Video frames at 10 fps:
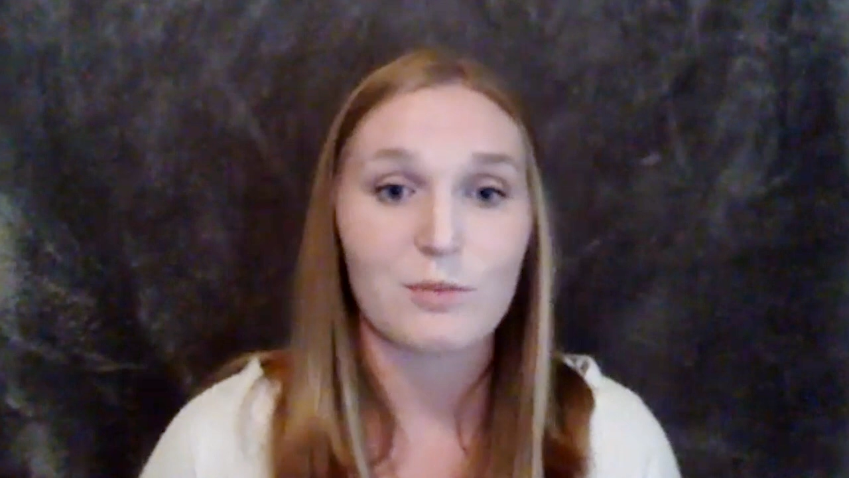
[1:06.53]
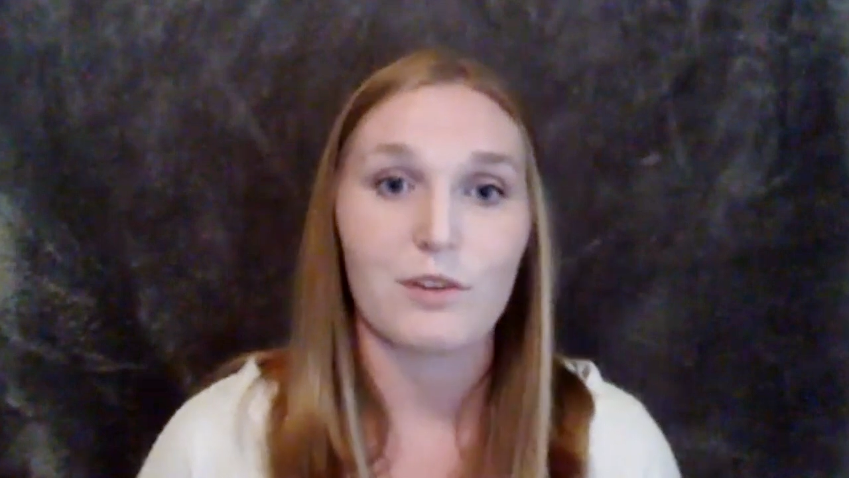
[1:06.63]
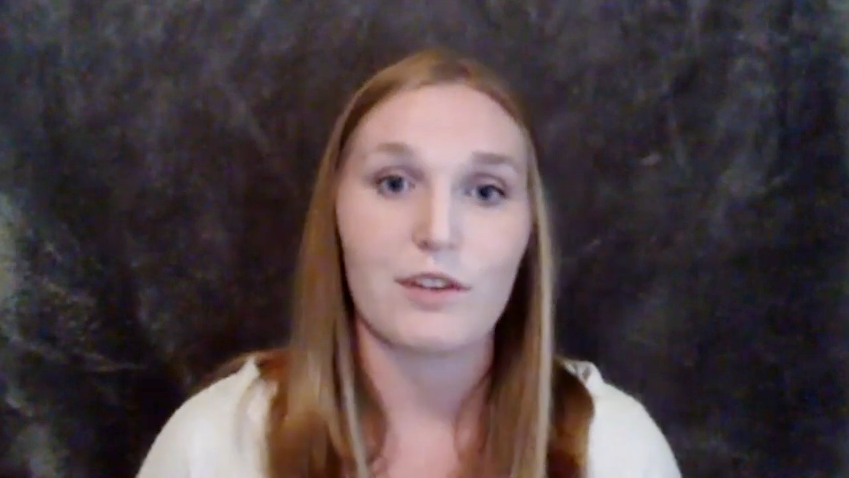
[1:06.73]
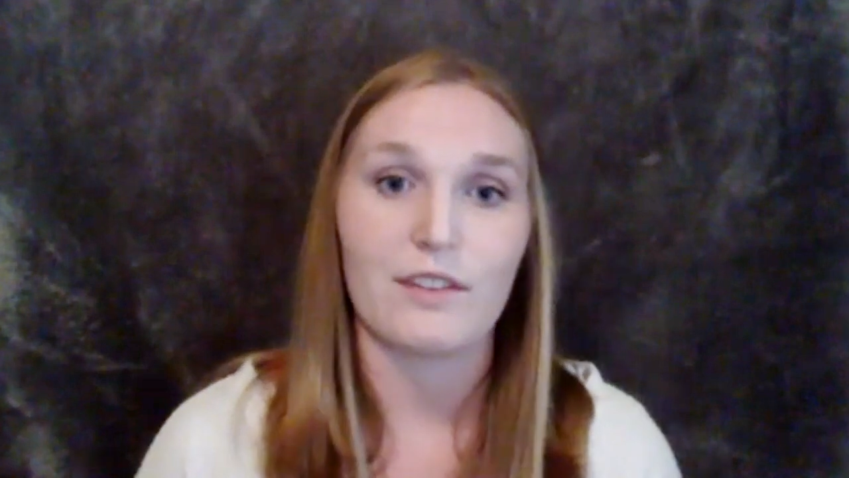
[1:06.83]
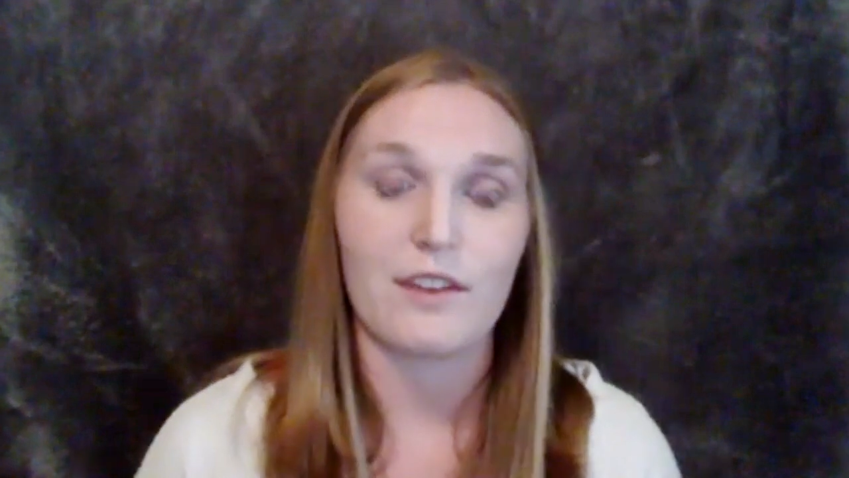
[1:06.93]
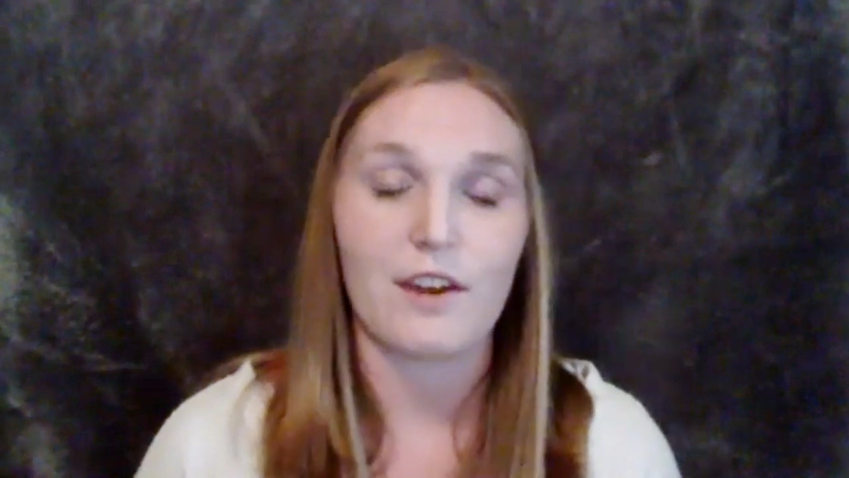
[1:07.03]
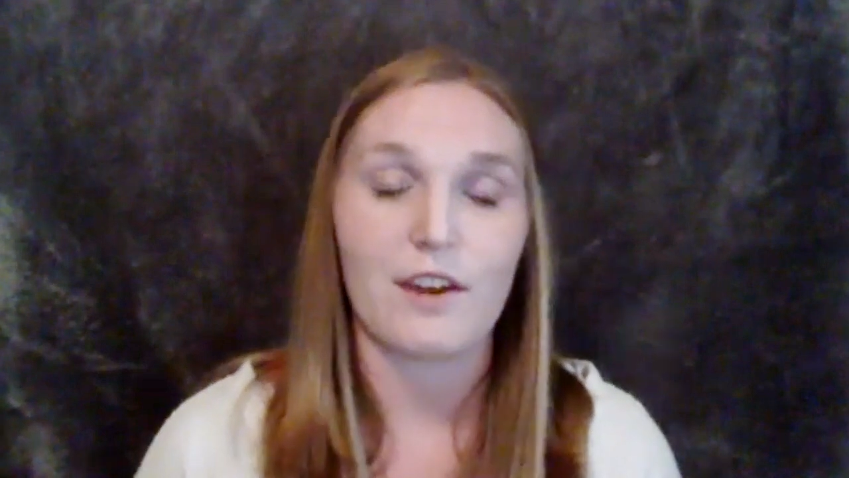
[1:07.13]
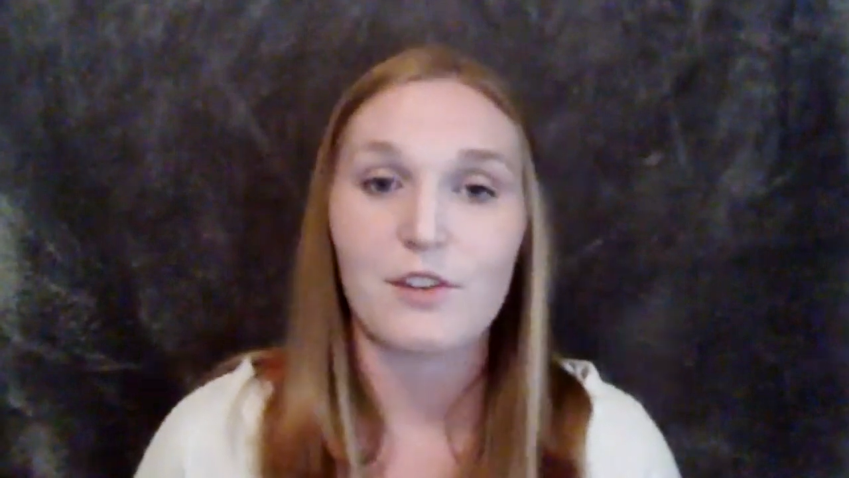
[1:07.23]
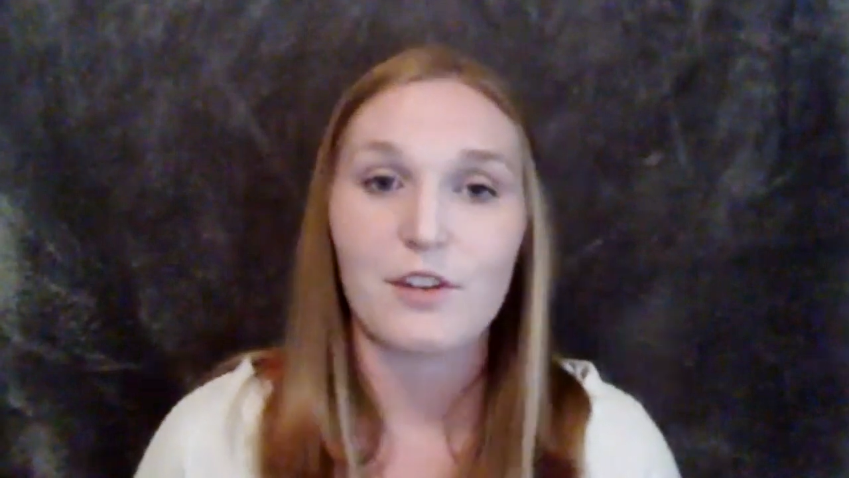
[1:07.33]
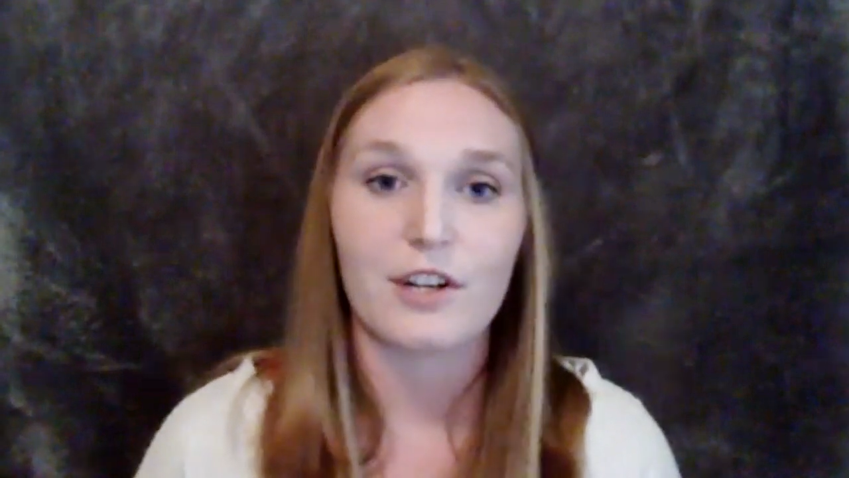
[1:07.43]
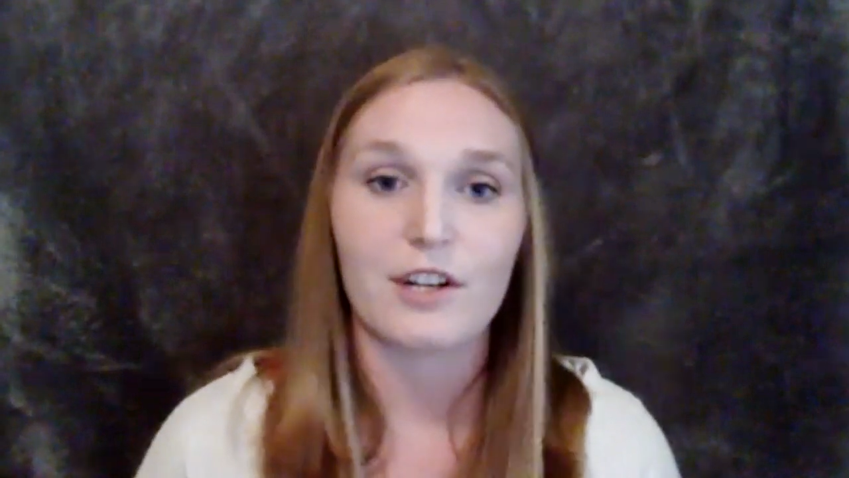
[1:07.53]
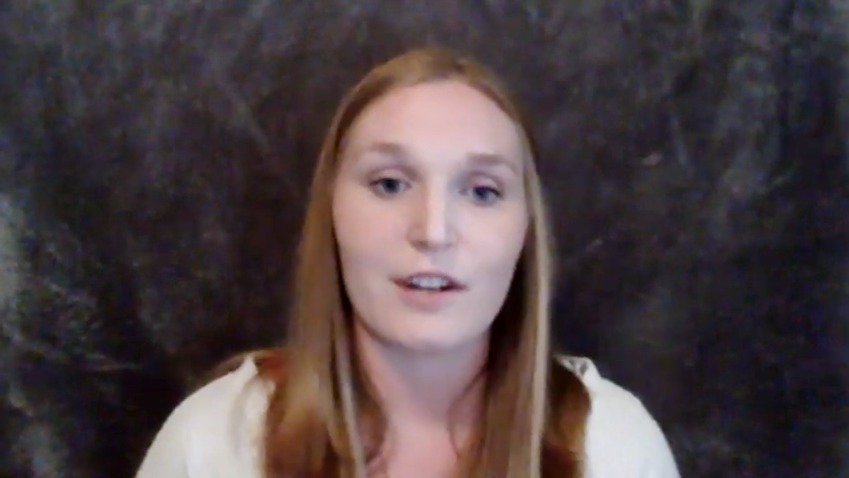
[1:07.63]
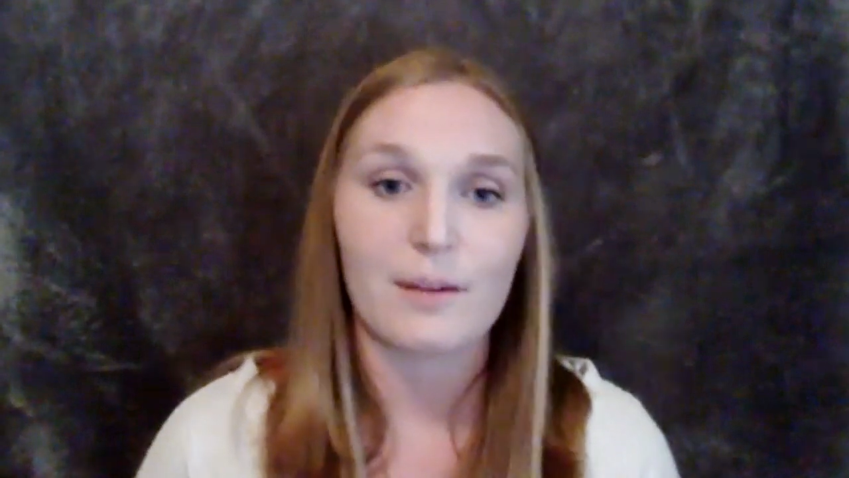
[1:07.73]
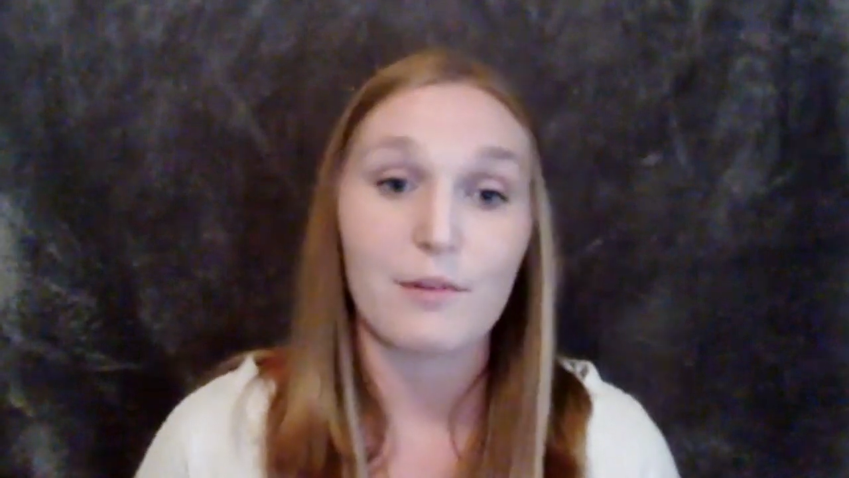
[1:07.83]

with other